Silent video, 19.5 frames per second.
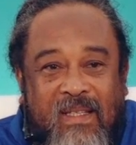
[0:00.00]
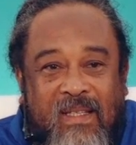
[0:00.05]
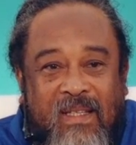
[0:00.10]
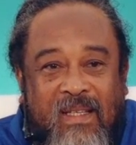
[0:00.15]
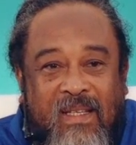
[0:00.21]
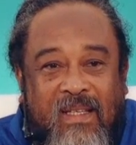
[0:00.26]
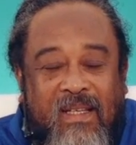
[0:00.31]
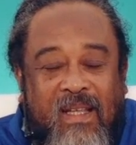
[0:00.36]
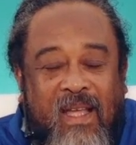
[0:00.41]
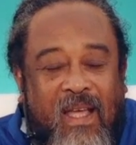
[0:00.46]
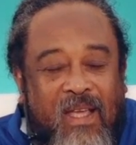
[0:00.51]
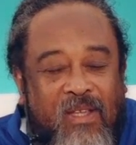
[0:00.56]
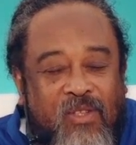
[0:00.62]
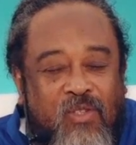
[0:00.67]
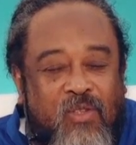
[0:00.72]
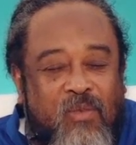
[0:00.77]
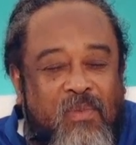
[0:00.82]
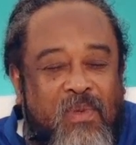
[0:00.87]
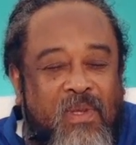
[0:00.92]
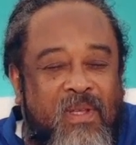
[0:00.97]
It has
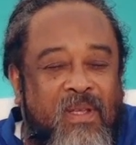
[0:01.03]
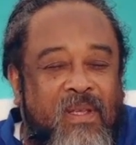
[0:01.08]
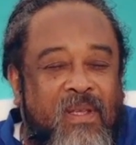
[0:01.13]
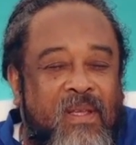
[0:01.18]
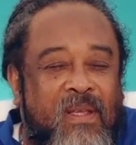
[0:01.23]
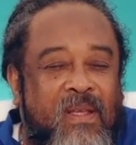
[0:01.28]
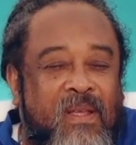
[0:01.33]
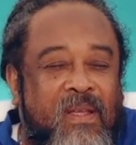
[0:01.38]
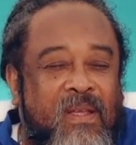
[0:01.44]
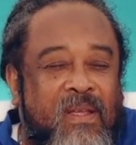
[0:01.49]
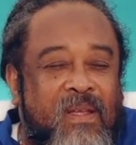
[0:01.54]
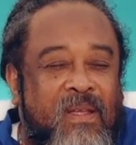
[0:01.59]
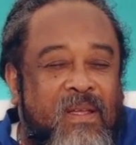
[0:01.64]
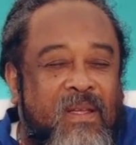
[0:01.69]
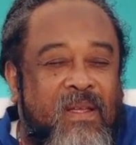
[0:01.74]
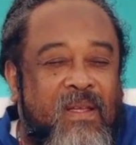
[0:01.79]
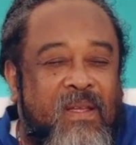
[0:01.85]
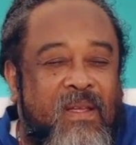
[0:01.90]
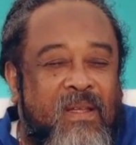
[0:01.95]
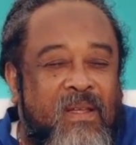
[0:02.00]
to be,
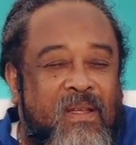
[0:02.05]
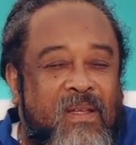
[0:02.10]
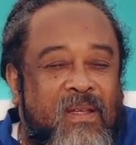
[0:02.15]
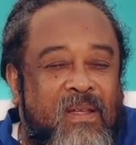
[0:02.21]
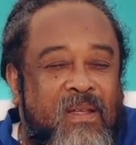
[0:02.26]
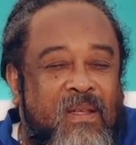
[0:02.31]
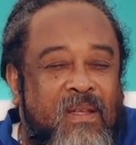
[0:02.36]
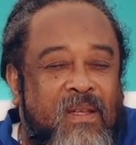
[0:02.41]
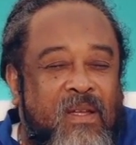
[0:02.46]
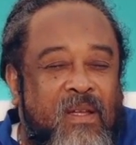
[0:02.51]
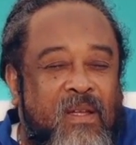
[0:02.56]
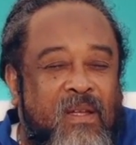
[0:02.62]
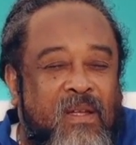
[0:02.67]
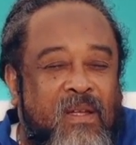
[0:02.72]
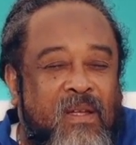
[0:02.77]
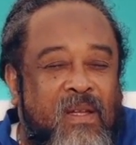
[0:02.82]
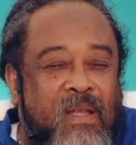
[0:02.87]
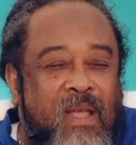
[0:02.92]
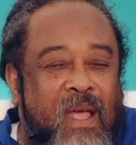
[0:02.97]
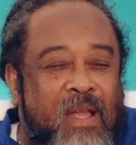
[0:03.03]

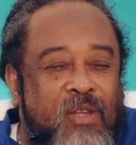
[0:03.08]
the